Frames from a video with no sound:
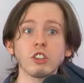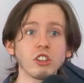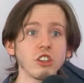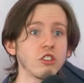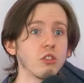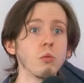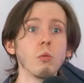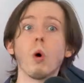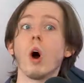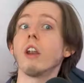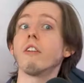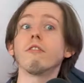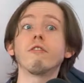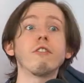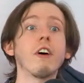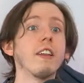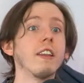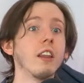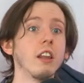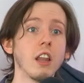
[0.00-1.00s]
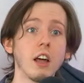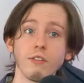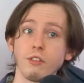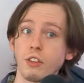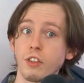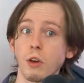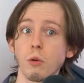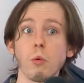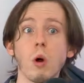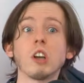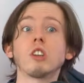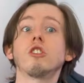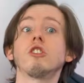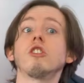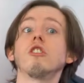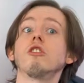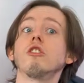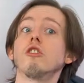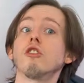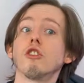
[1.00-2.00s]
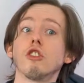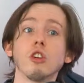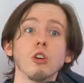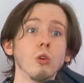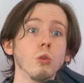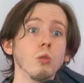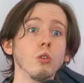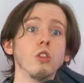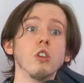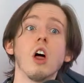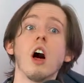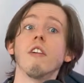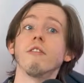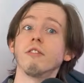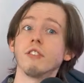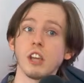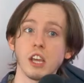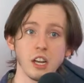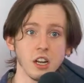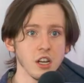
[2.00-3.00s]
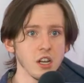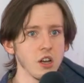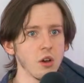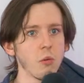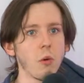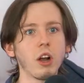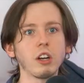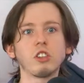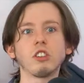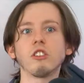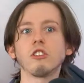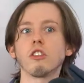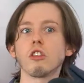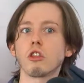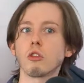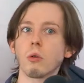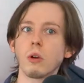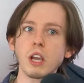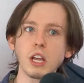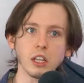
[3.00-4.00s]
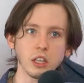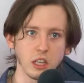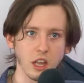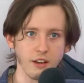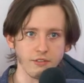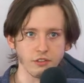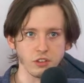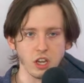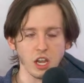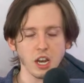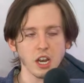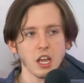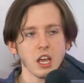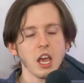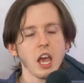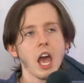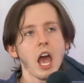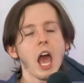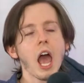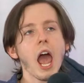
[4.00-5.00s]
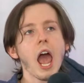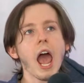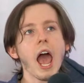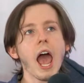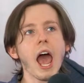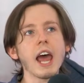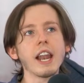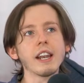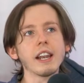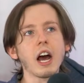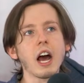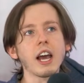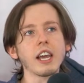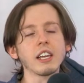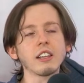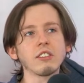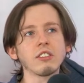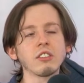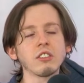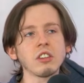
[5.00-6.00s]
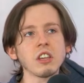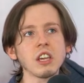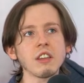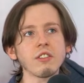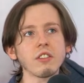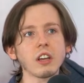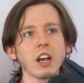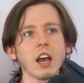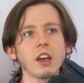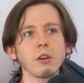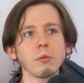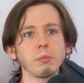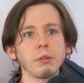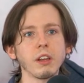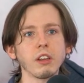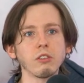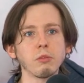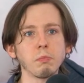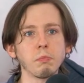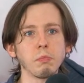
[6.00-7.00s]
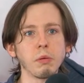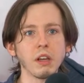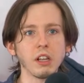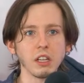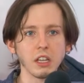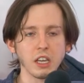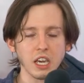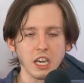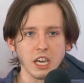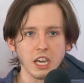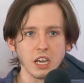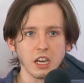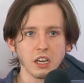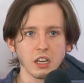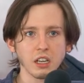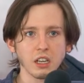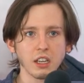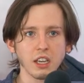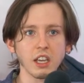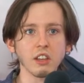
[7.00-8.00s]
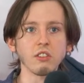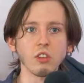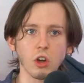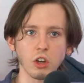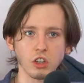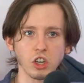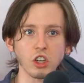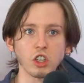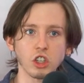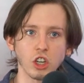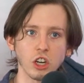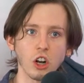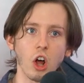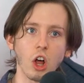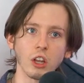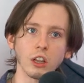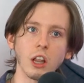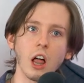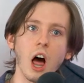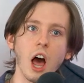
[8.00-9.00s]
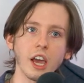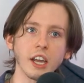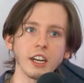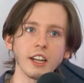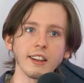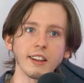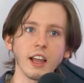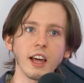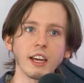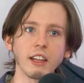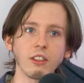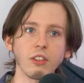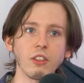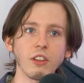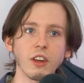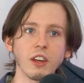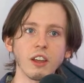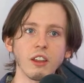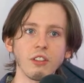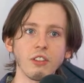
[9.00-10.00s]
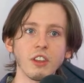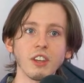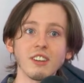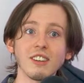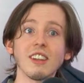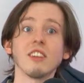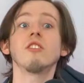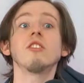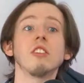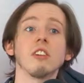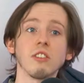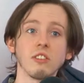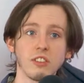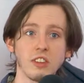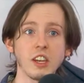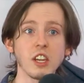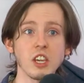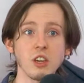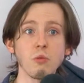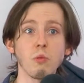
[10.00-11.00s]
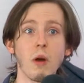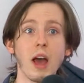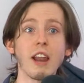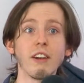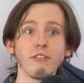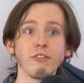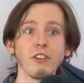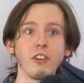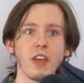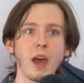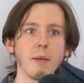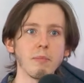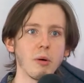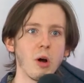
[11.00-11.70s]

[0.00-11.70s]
season one, fell in love with it. Watched season two, loved it. Watched season three, loved it. And I had seen the guy who plays Billy his audition online and like the the distance that he went for that